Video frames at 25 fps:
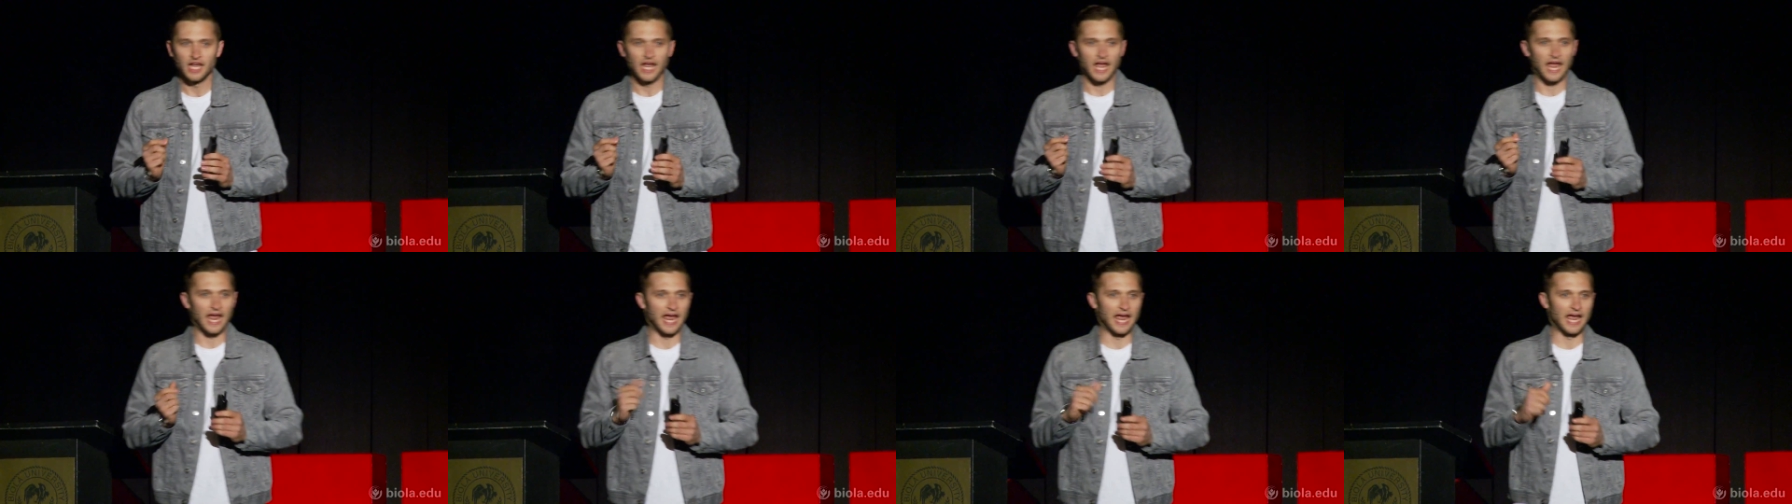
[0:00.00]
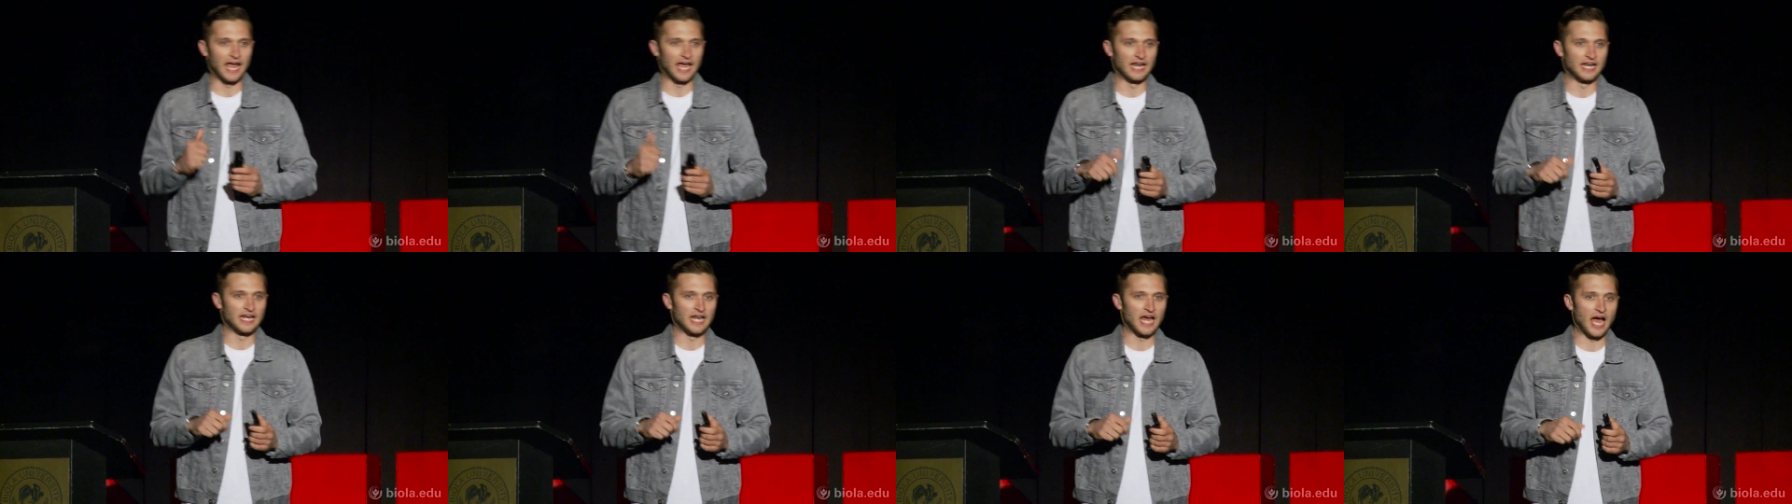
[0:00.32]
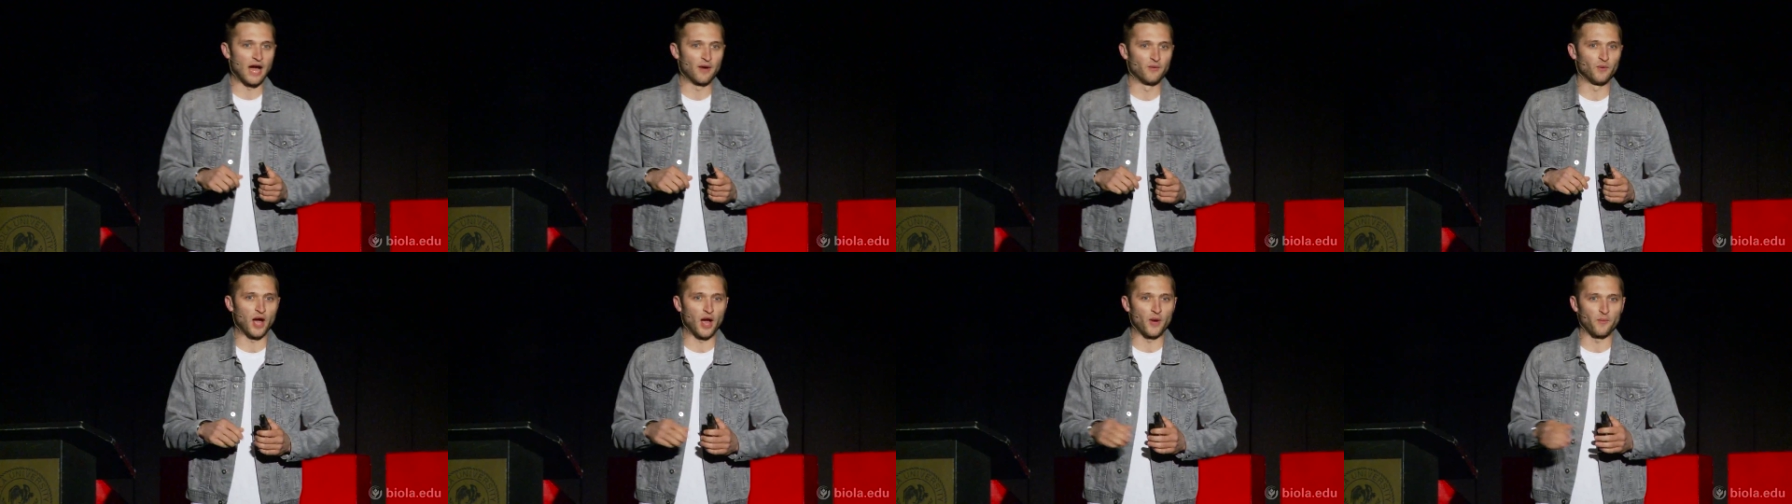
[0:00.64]
And
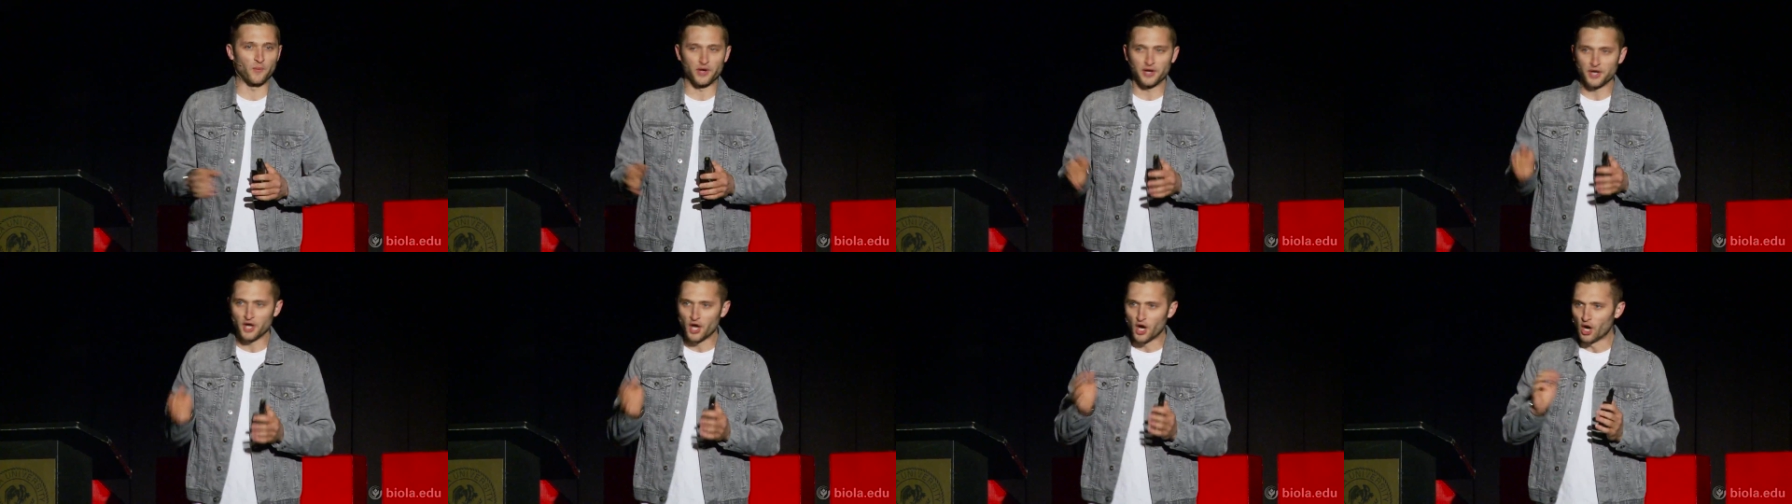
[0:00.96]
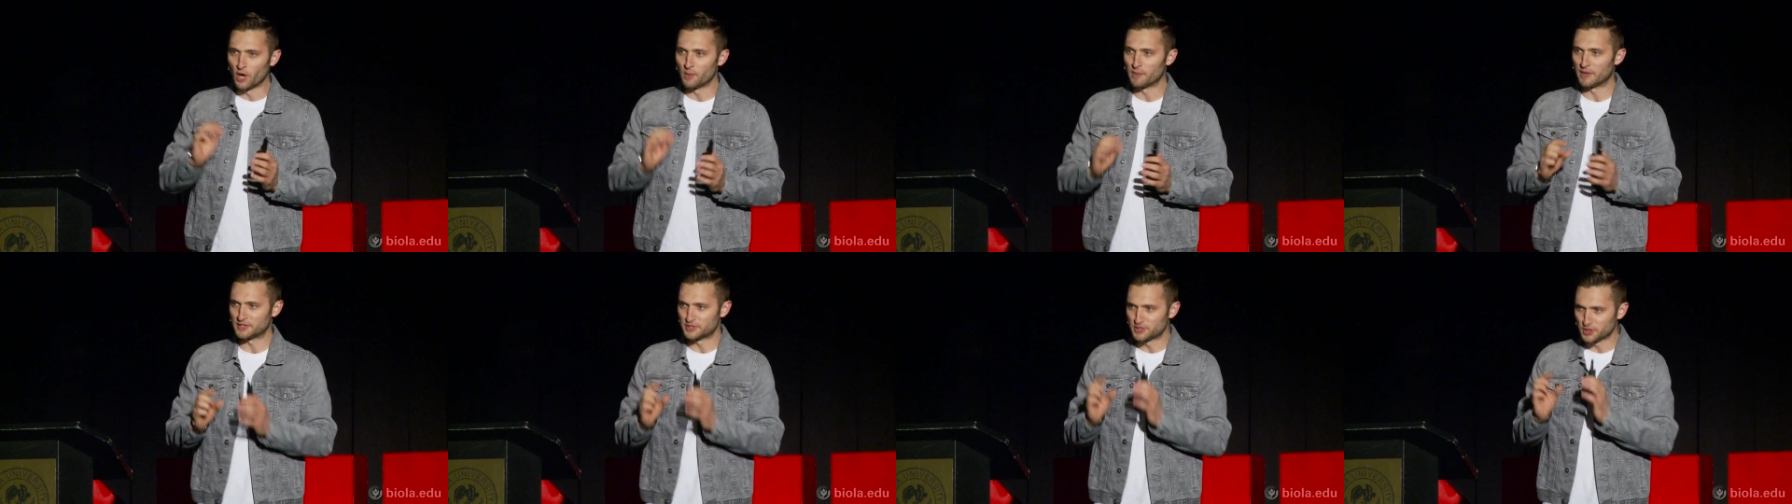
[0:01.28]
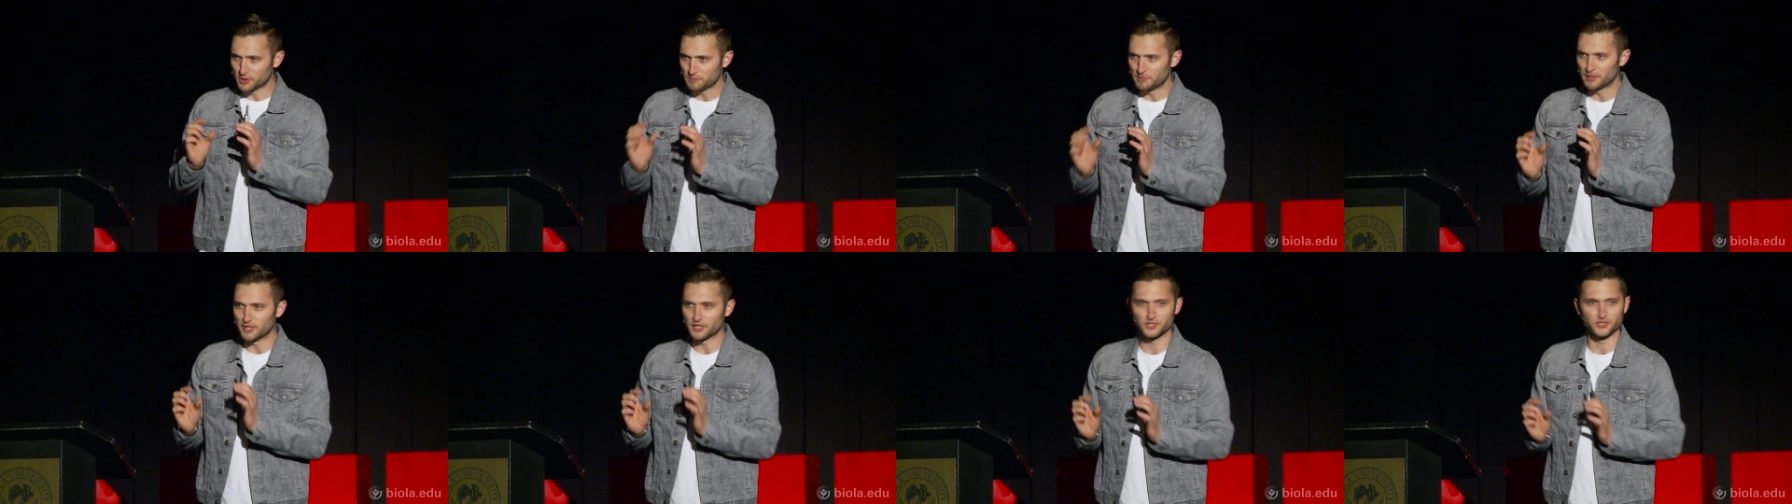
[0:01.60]
I, I went home, I
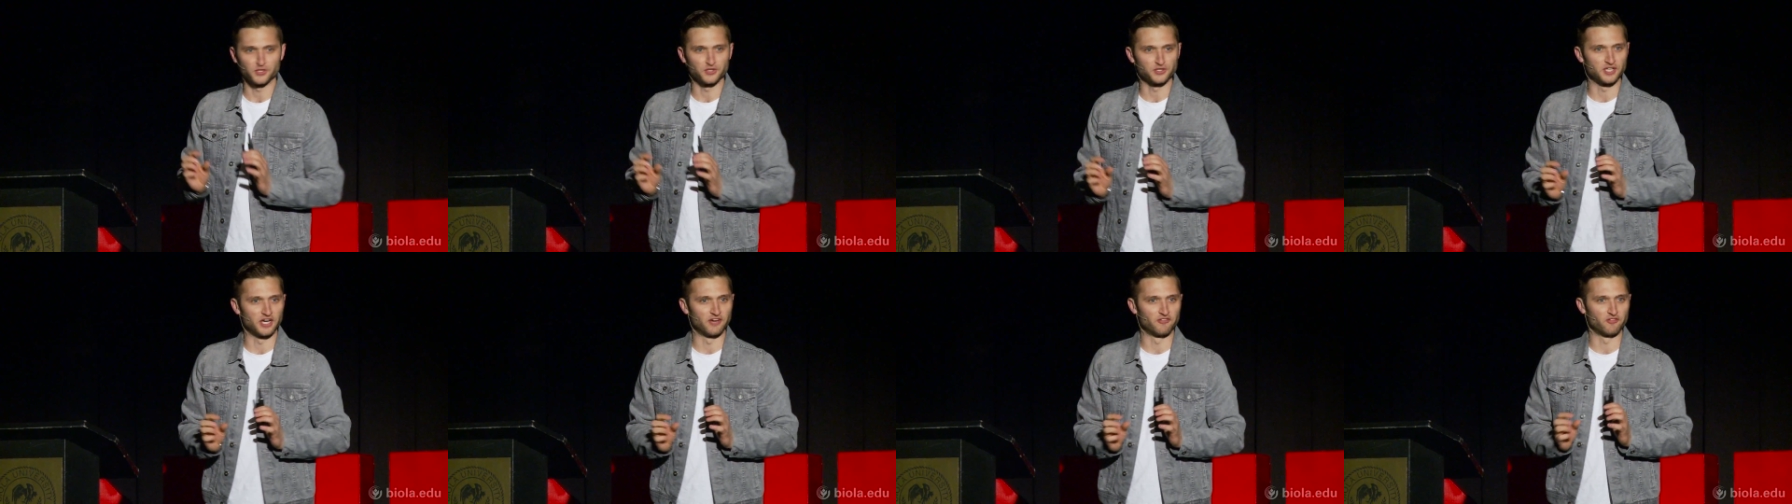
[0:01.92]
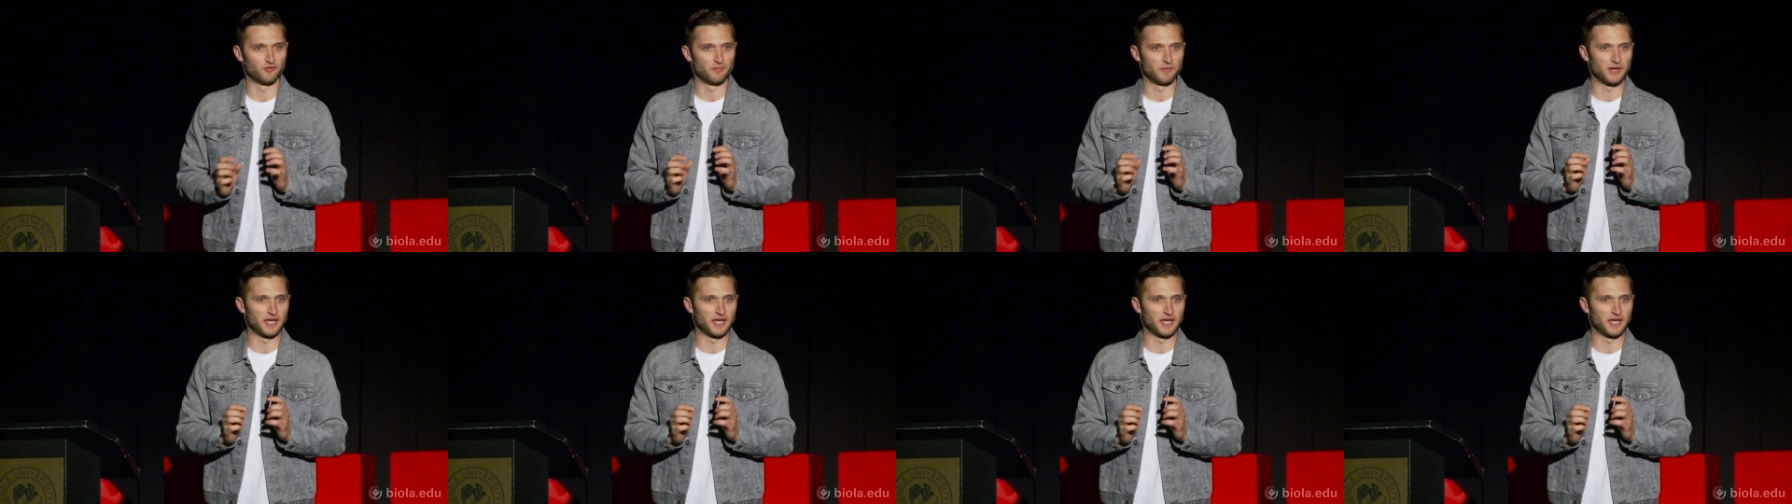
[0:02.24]
took pictures of them,